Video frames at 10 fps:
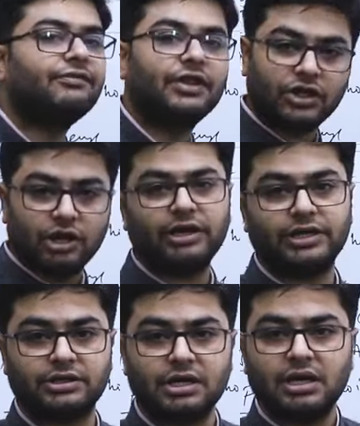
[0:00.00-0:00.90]
it with
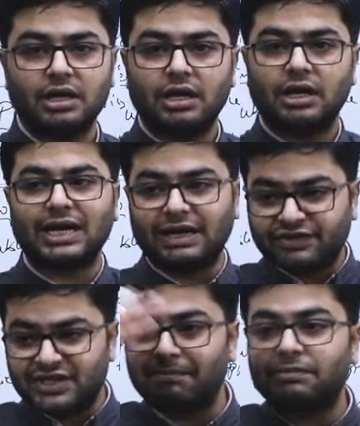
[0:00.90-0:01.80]
theories, that
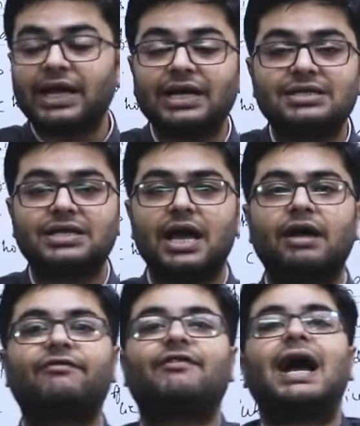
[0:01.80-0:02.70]
if something is
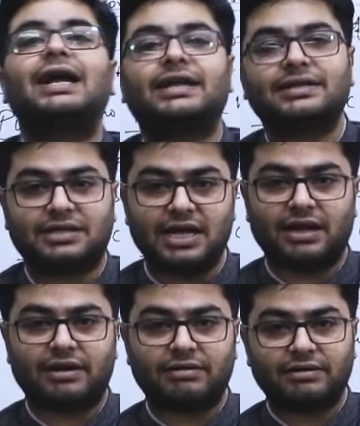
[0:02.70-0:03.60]
there, why it is there,